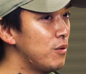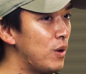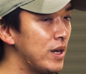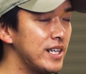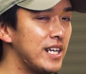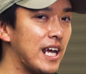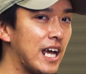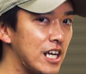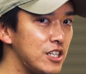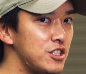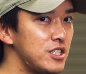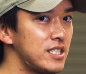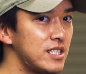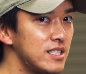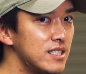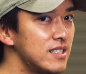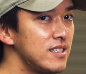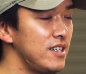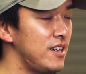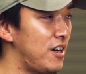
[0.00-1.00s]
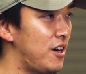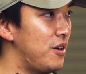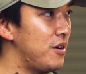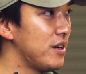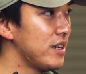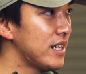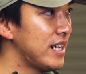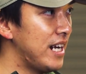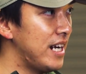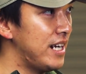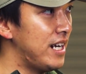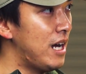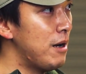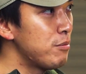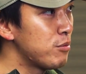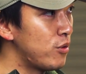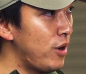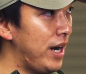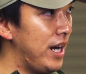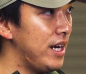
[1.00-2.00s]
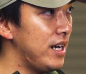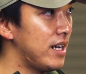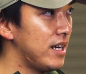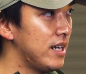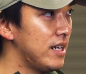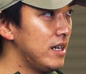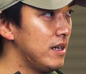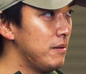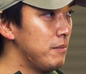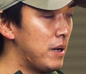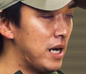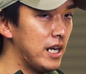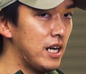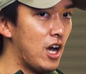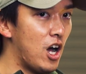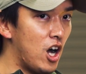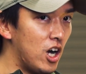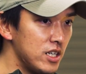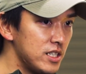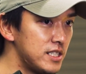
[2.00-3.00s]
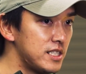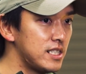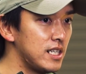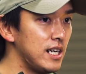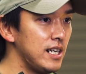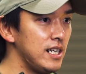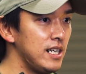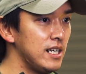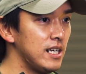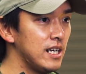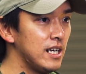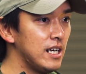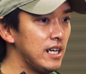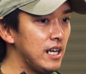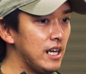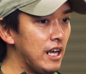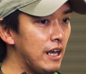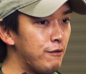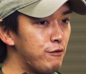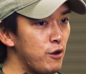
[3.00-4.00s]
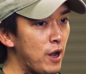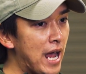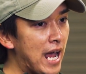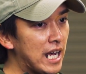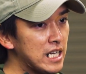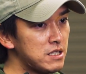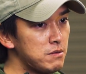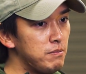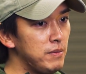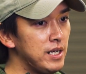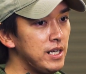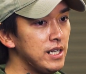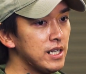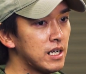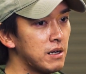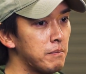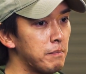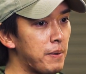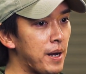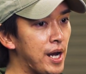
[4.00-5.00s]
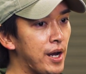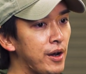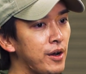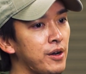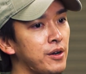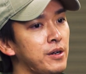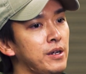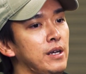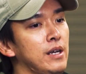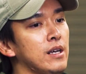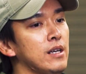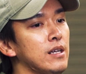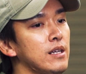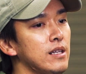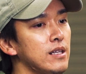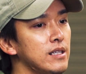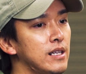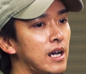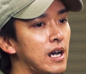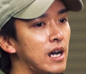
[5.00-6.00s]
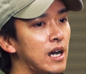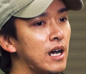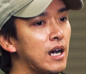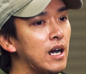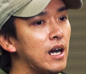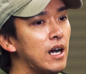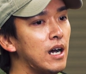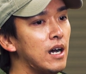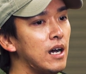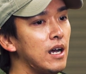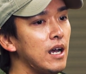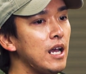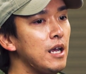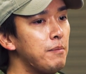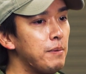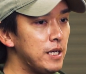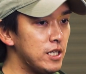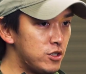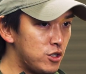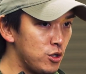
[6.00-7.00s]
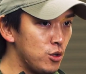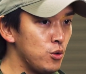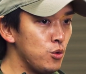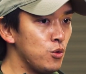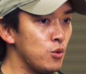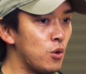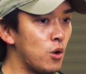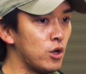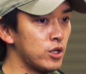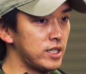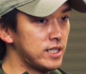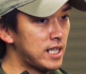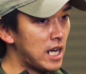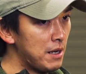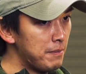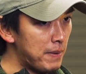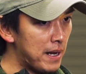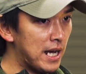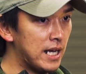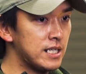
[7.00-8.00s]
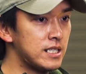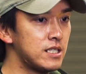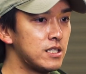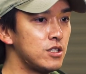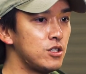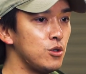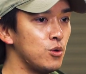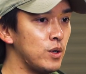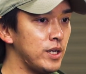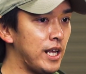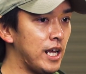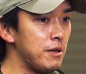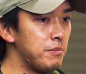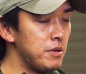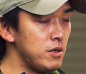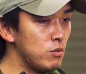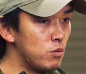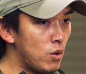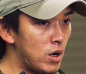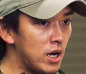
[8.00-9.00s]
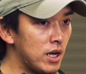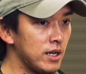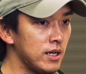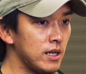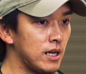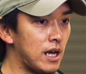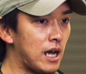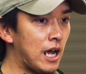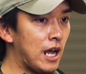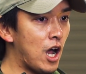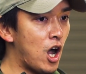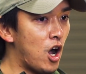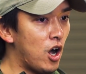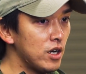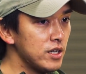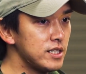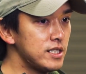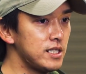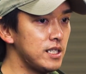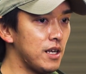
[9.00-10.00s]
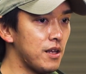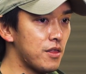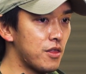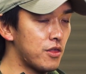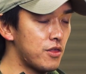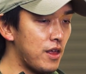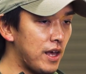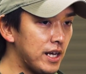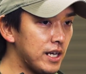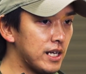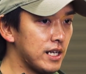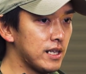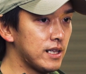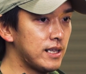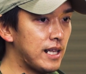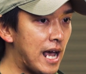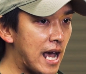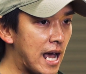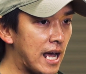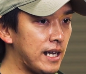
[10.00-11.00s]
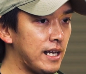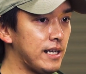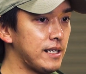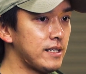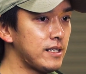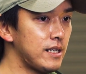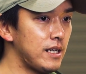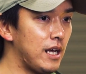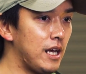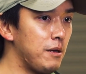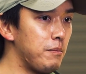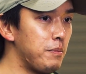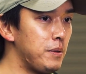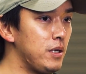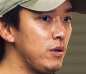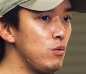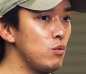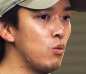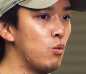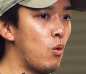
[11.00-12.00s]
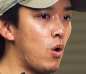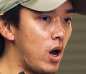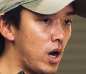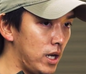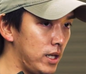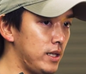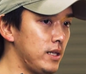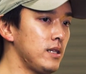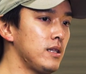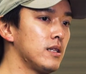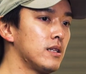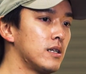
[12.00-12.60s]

one day I just, get an upgrade. But honestly, if you ask me, compare the AP2 or the Type S to an AP1, I honestly think that AP1